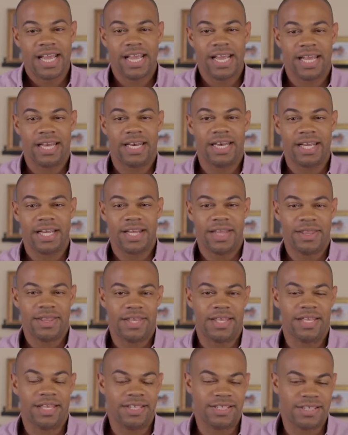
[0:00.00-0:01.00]
in
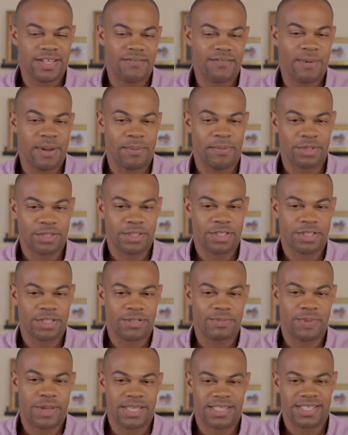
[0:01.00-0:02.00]
the self-publishing
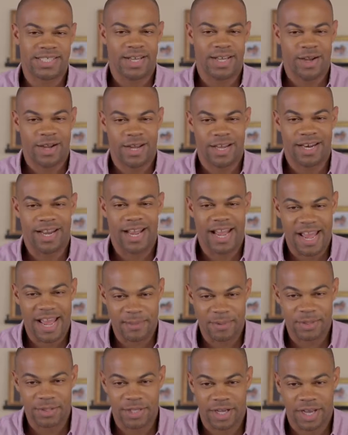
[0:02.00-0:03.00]
space on
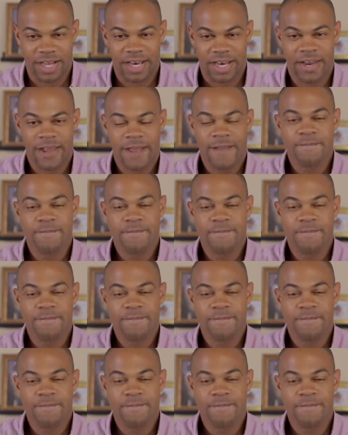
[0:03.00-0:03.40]
Amazon.